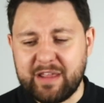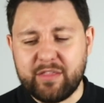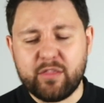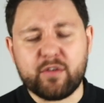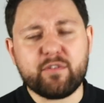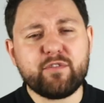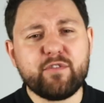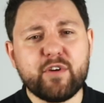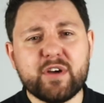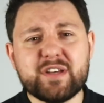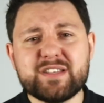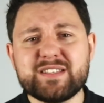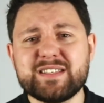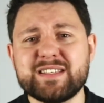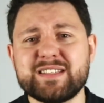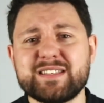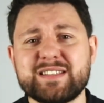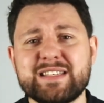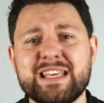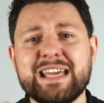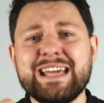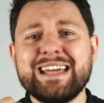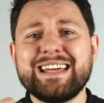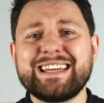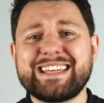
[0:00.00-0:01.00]
And the first
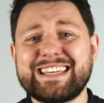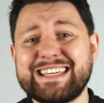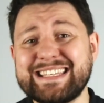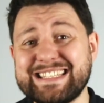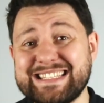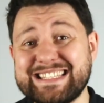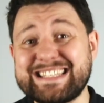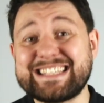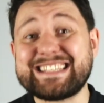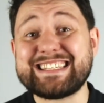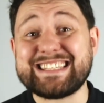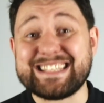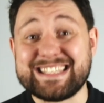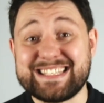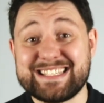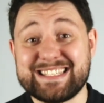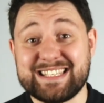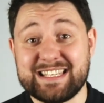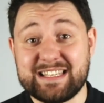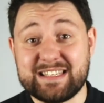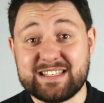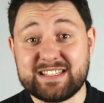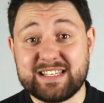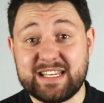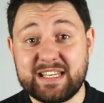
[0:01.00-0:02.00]
is
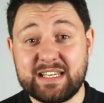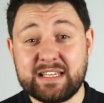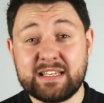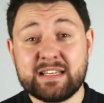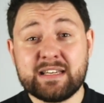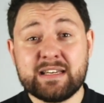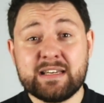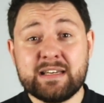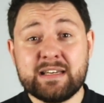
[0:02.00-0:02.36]
consistency.